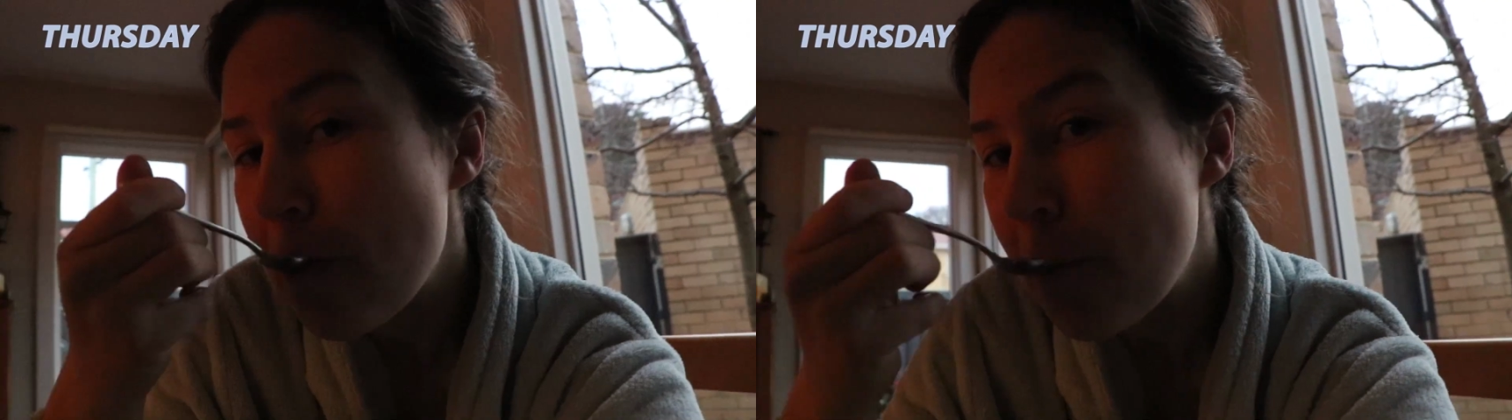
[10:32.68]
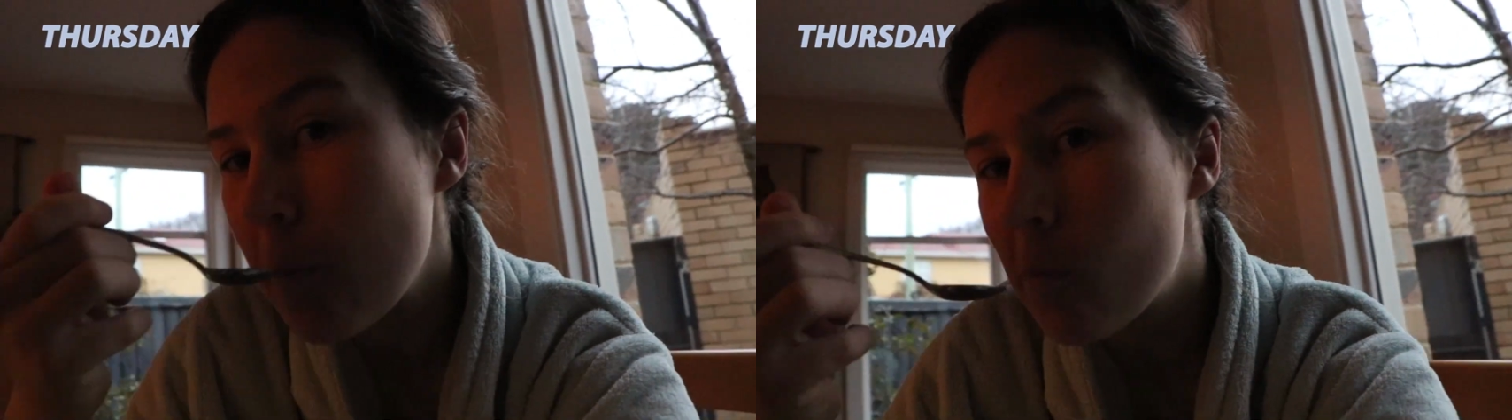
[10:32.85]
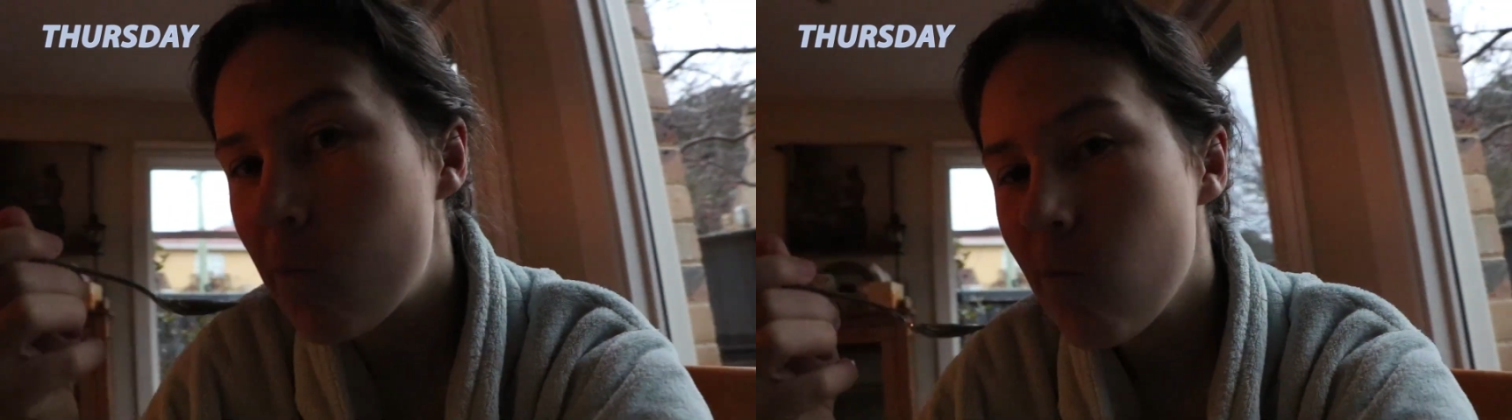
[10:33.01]

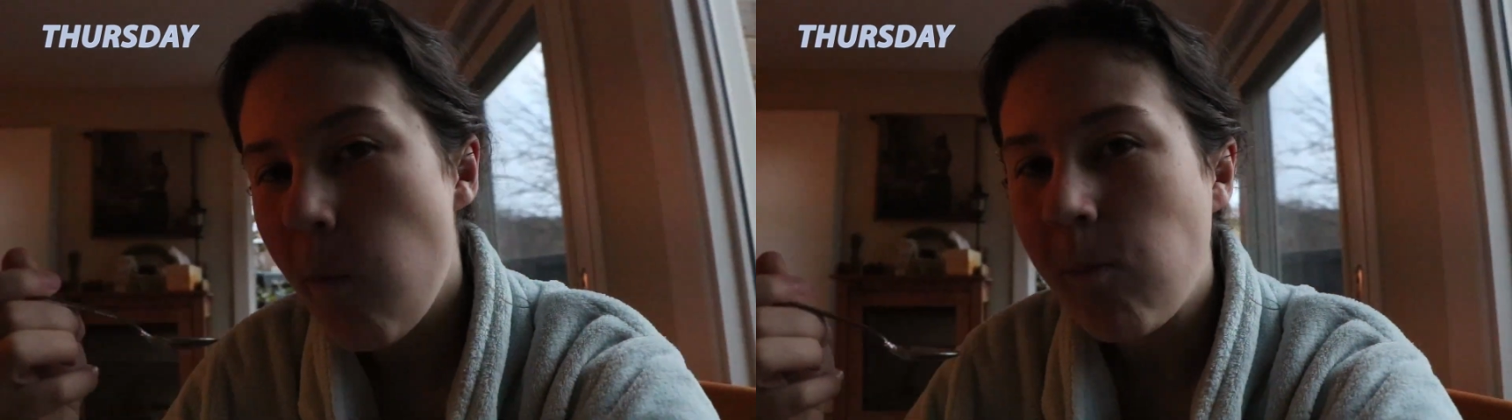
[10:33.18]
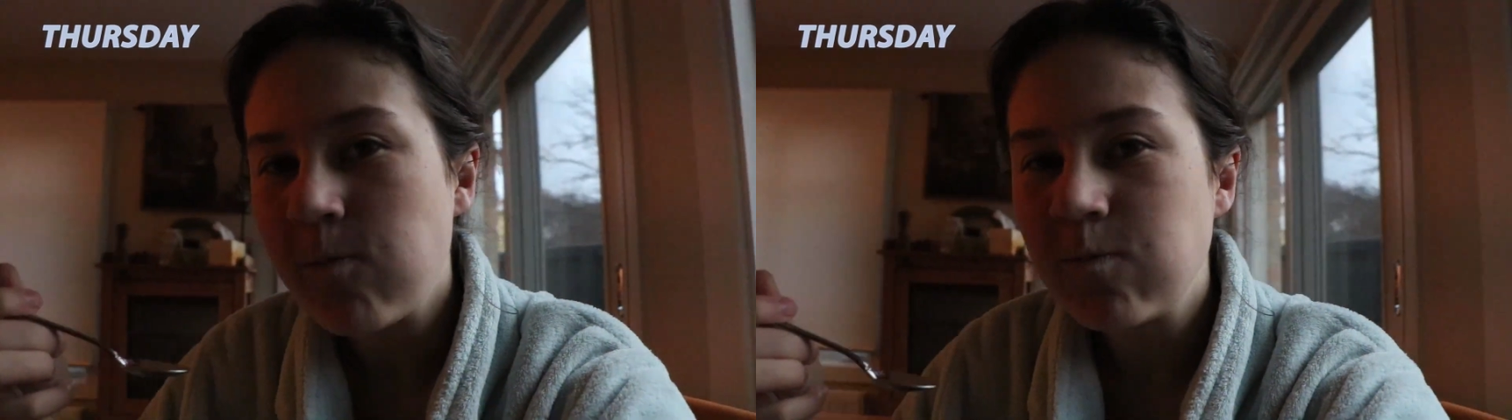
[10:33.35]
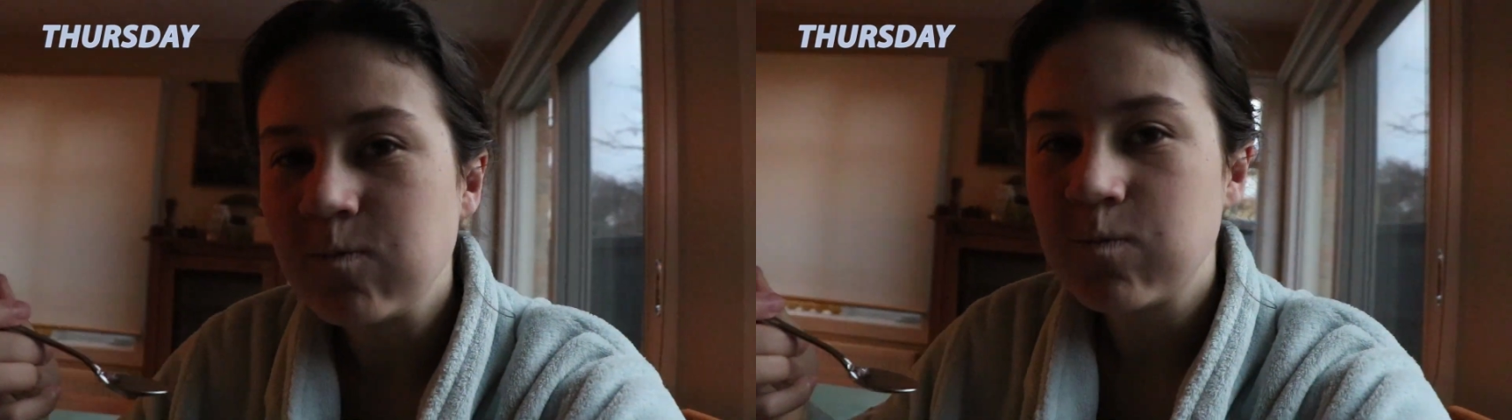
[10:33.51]
porridges, I
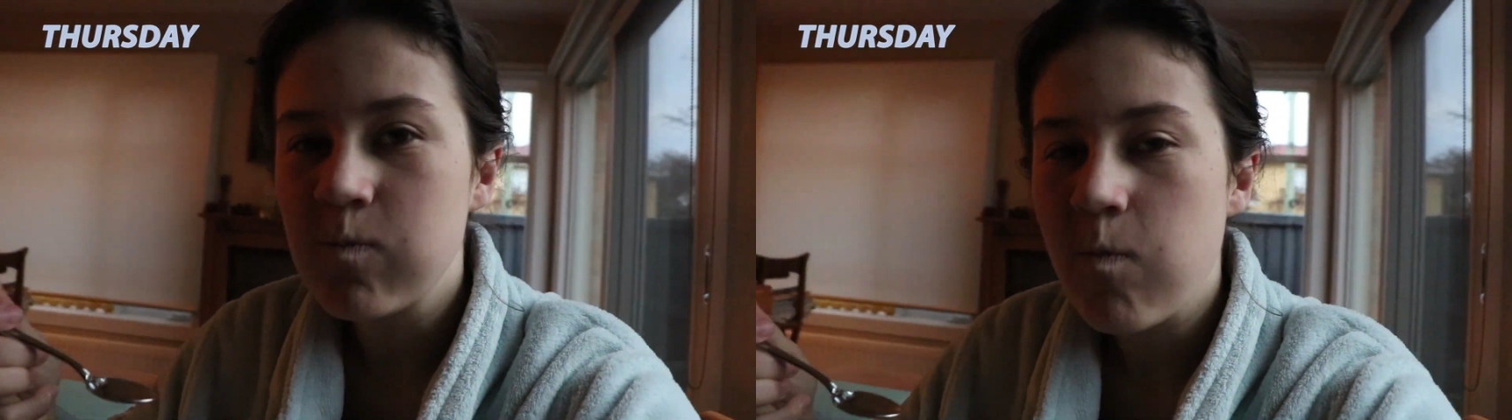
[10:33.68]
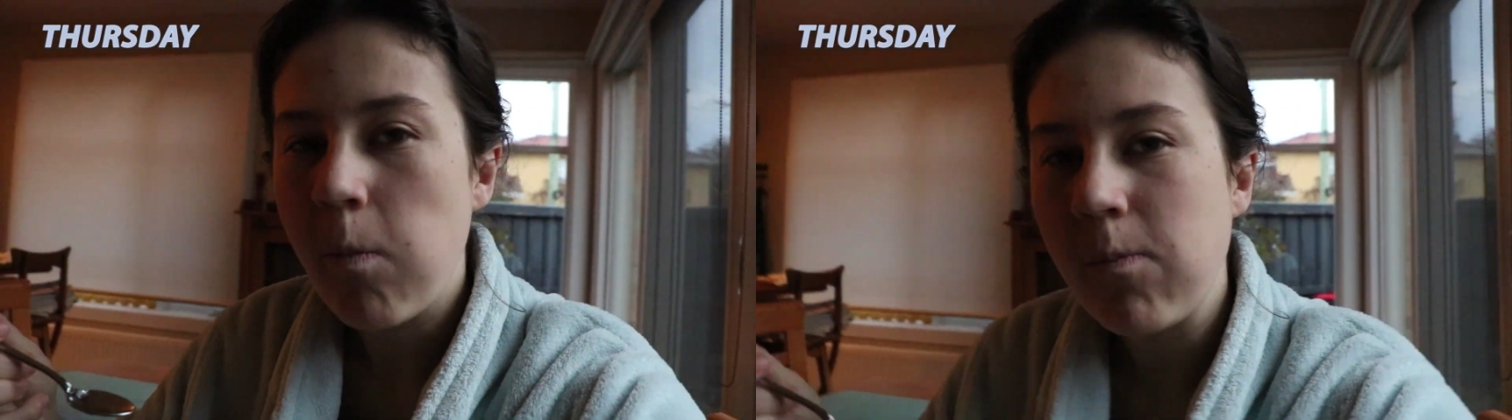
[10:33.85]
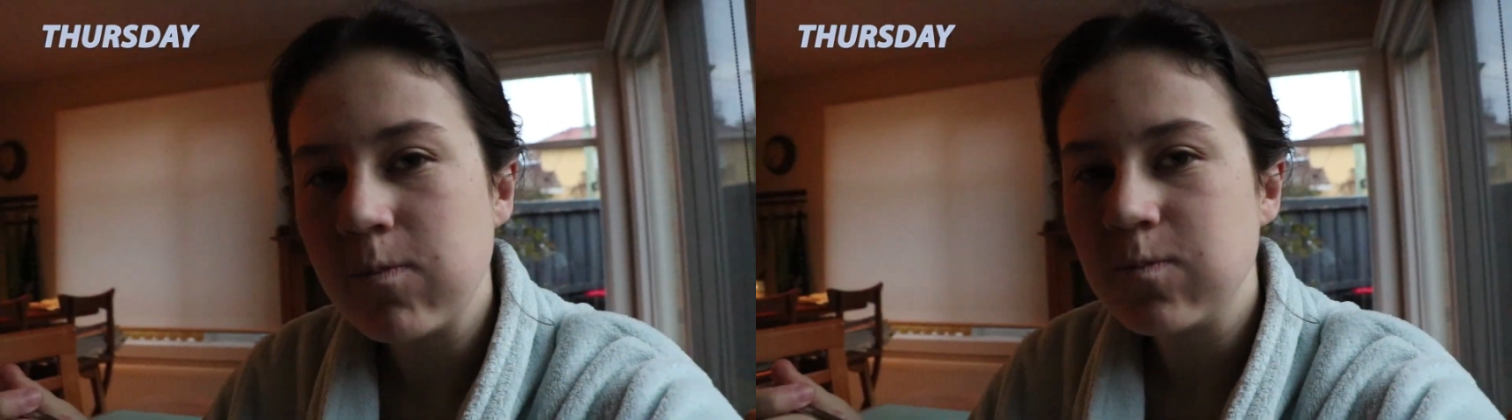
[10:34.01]
should point
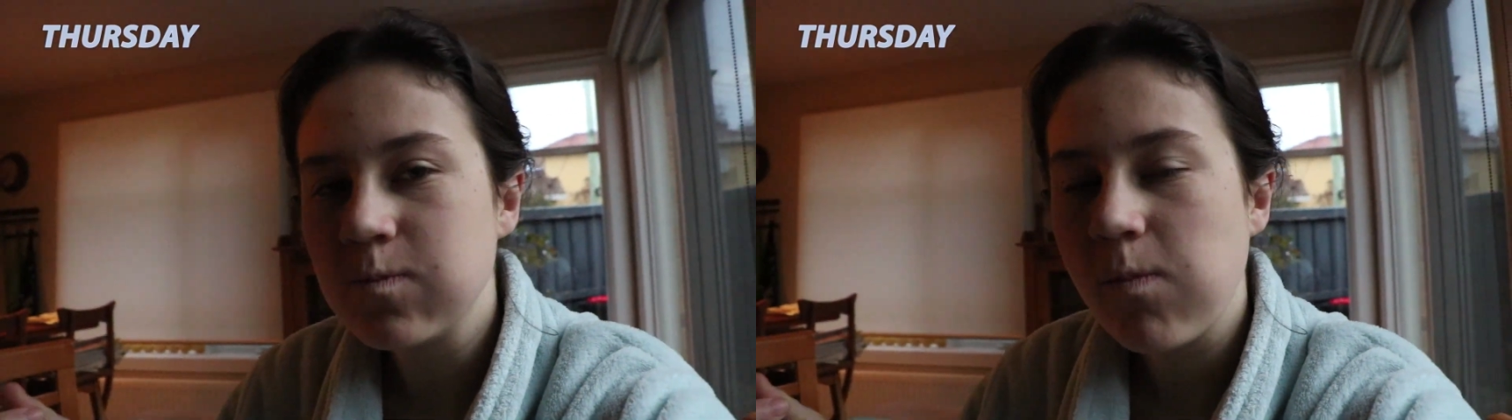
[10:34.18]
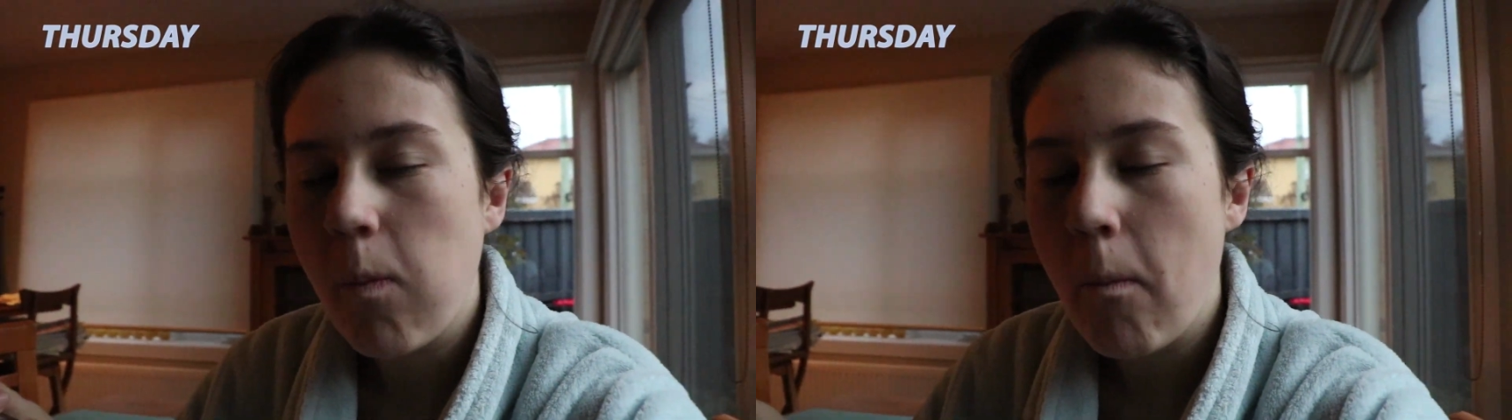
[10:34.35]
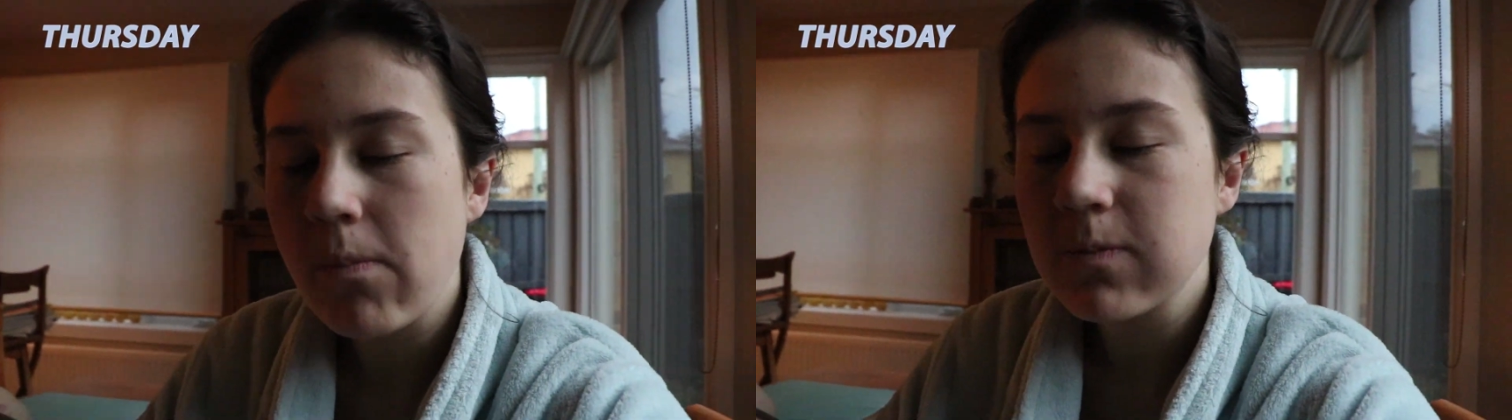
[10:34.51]
out, but we
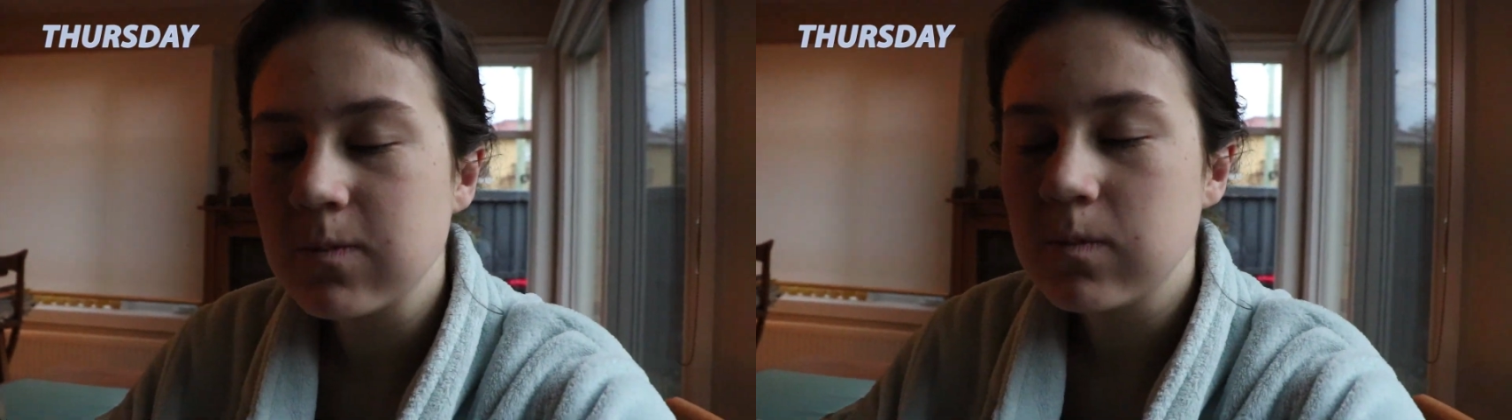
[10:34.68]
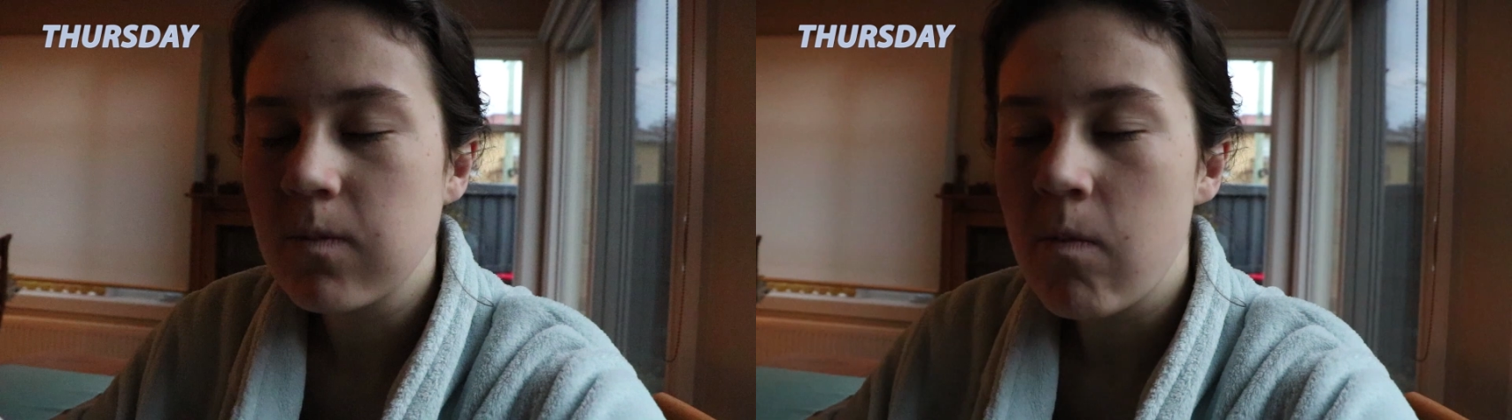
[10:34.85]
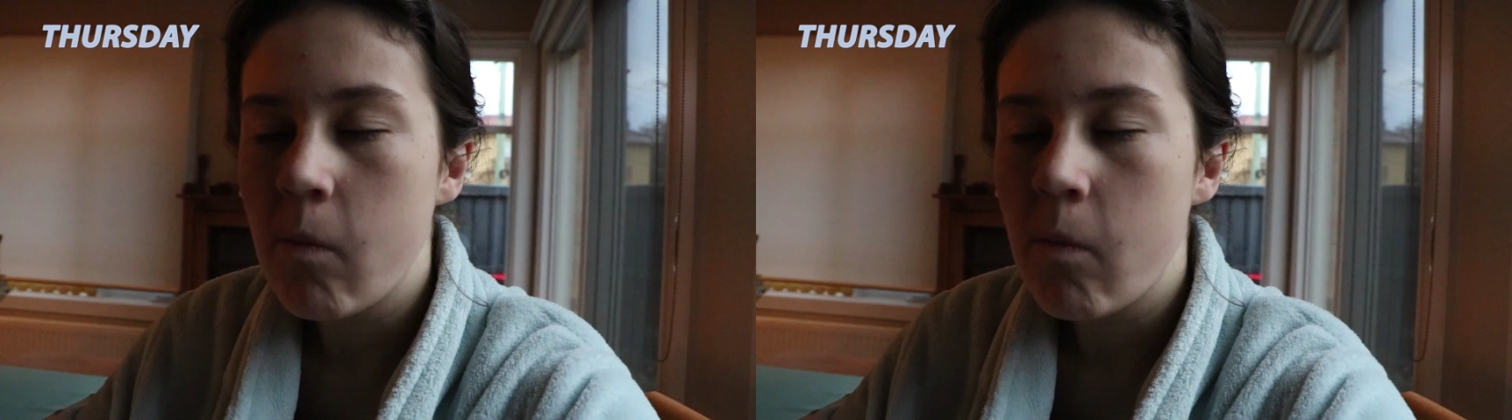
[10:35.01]
didn't have that.